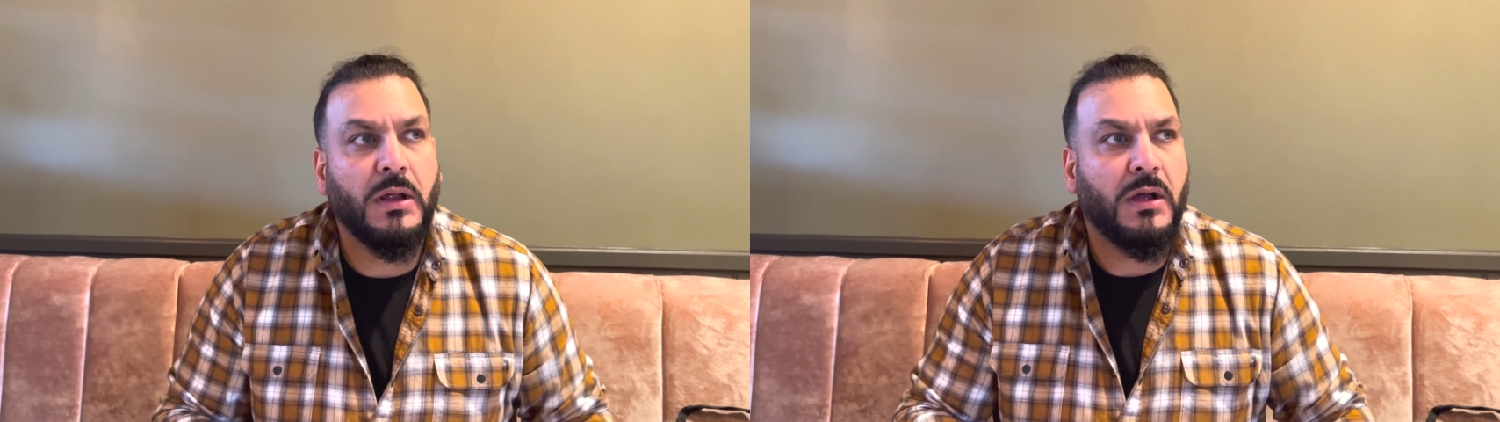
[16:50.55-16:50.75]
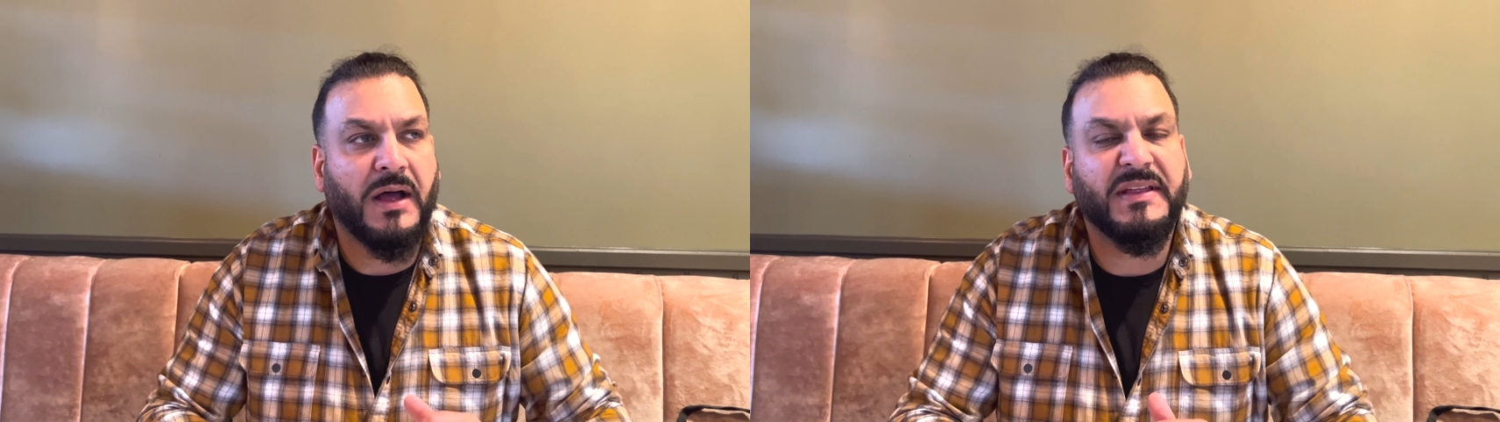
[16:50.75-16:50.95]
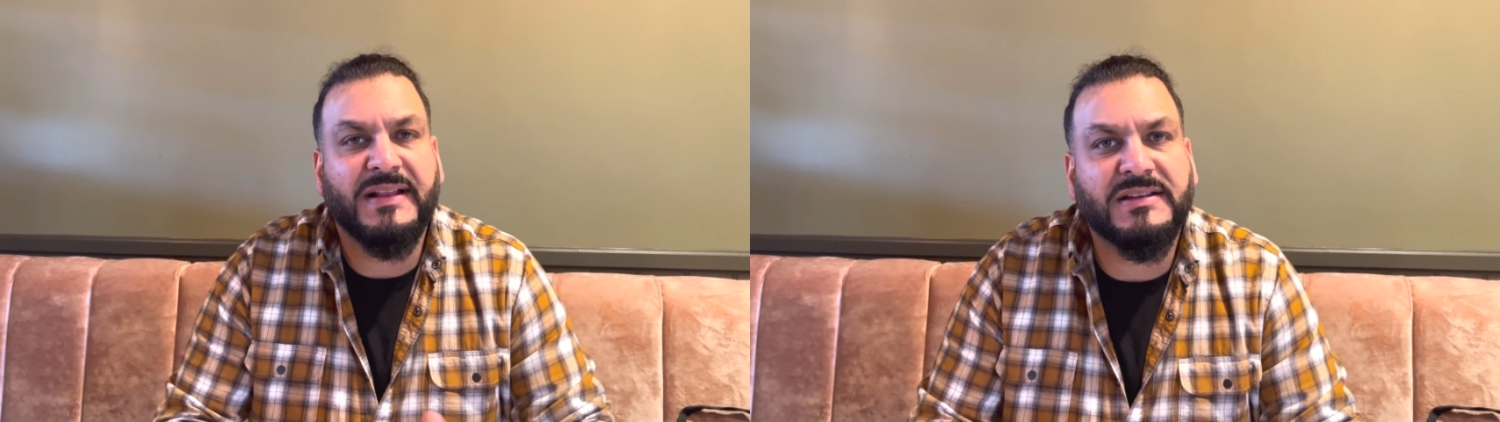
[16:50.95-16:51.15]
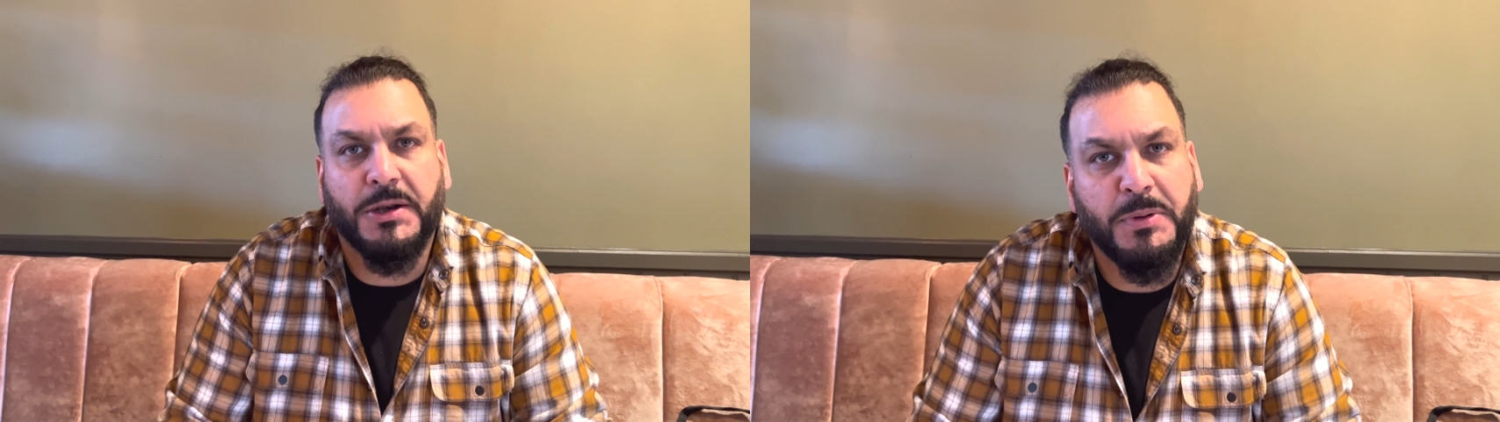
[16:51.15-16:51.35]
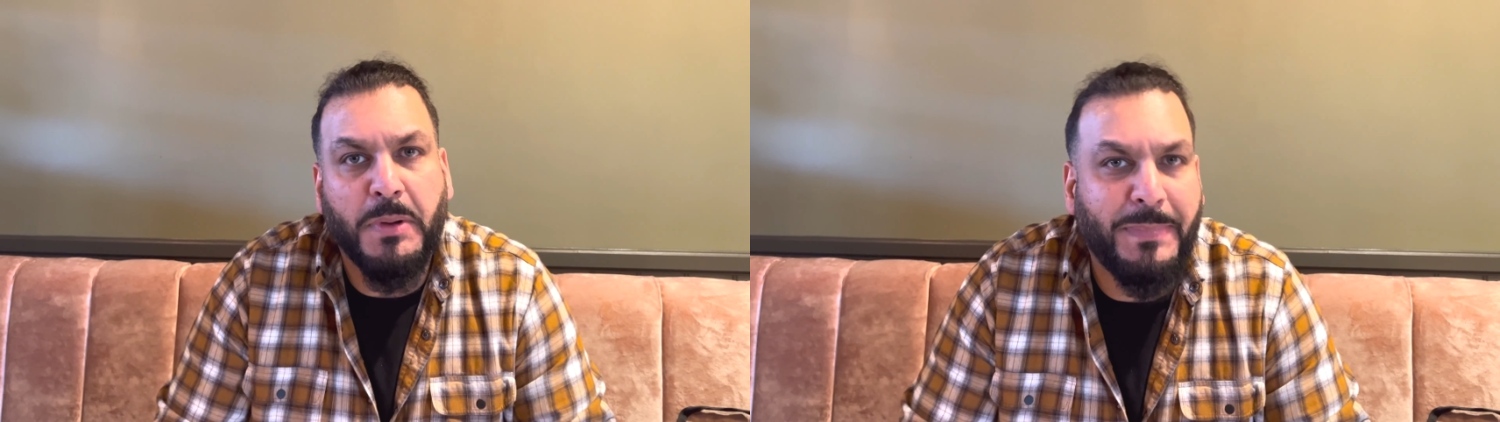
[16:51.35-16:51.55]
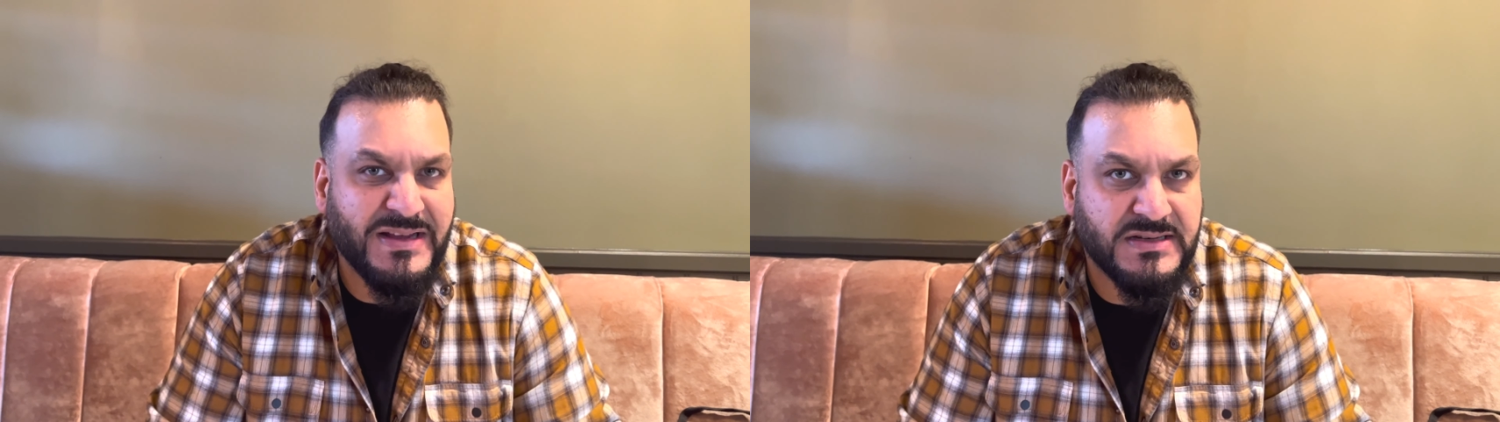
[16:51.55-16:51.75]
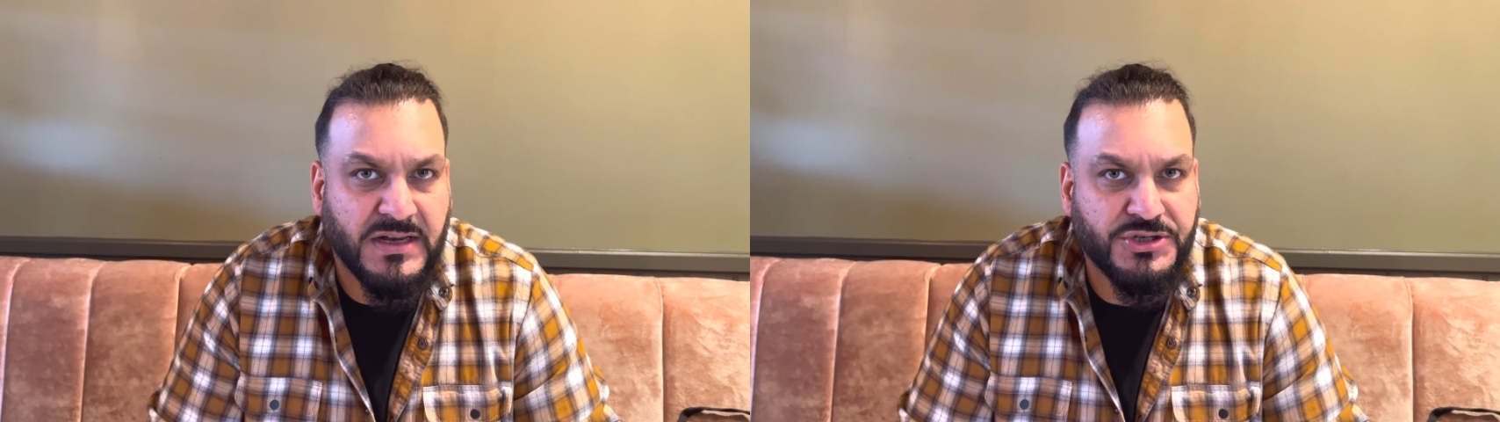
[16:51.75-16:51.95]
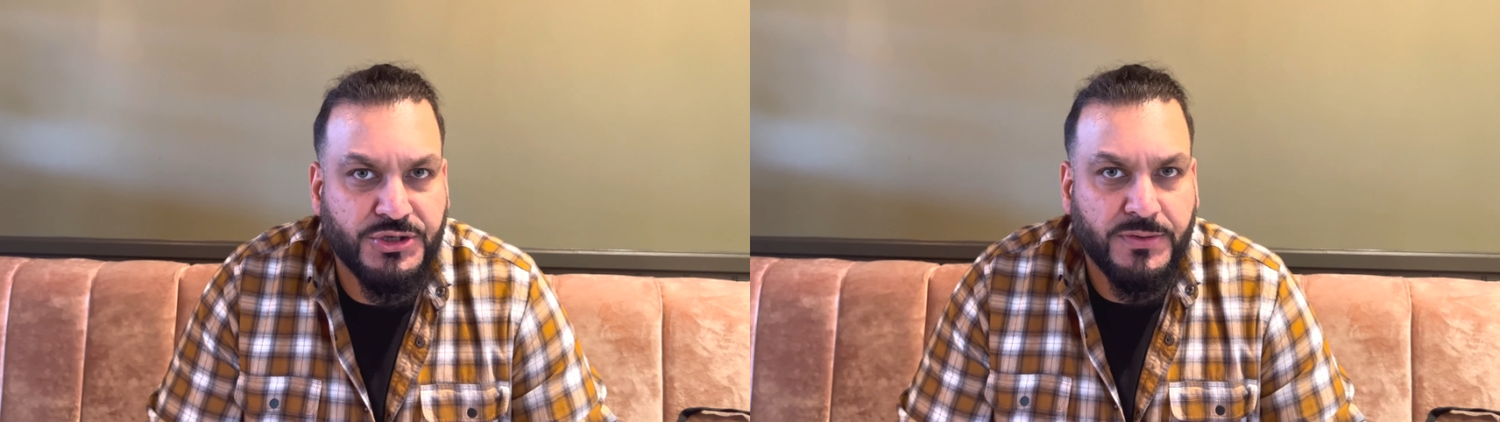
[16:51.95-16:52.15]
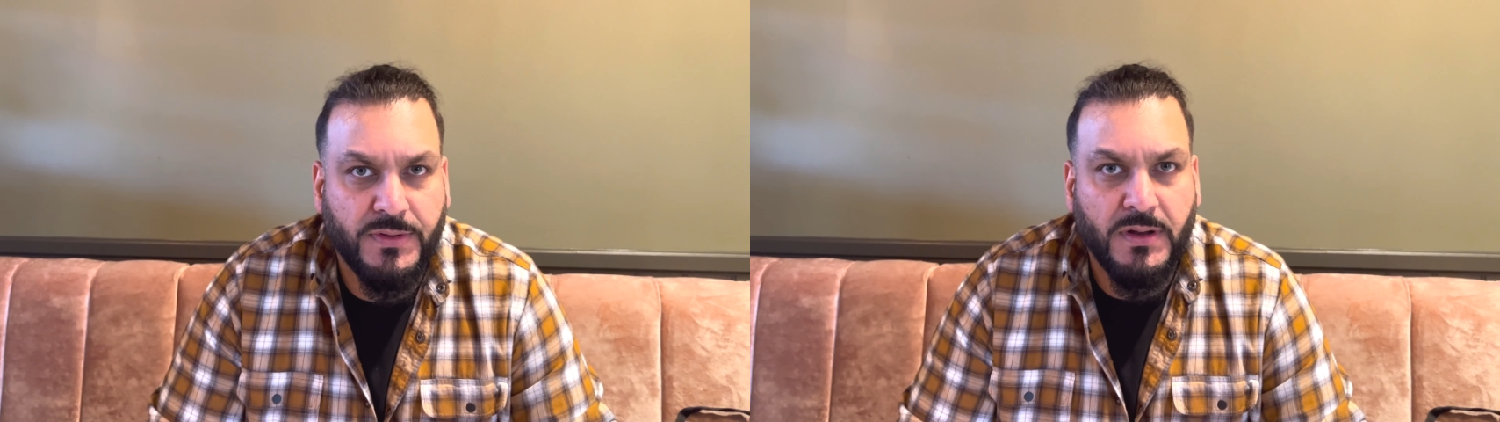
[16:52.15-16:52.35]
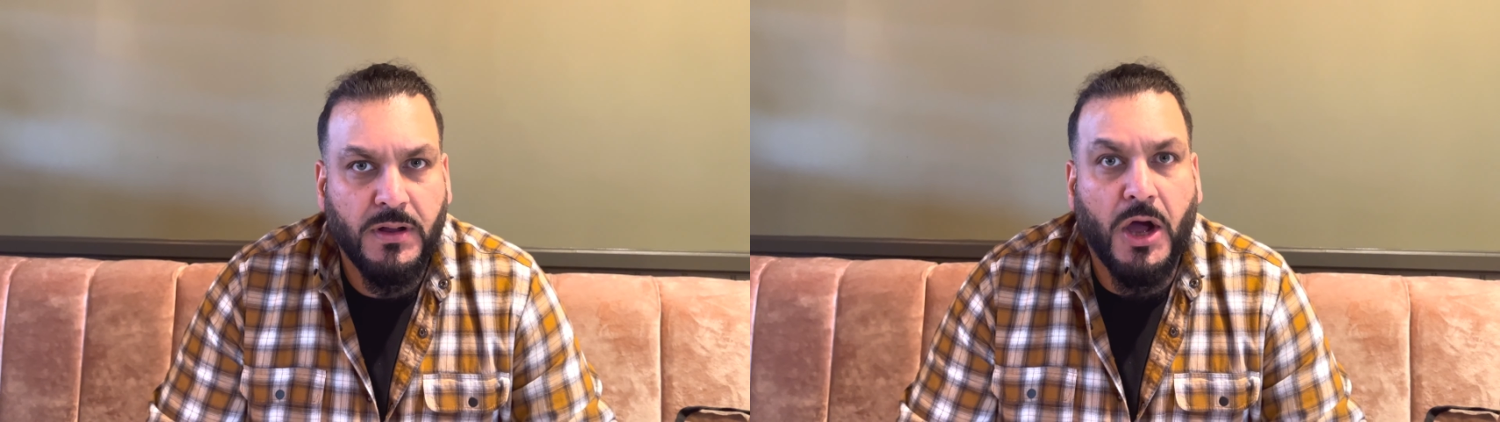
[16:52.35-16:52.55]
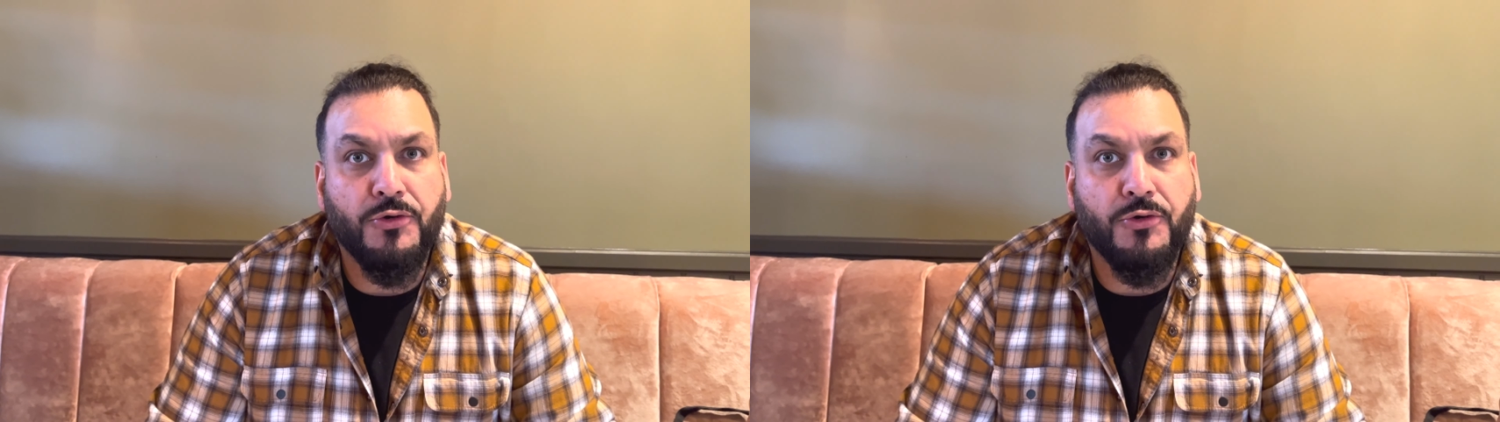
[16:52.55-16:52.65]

I think that's going to be my best dish. I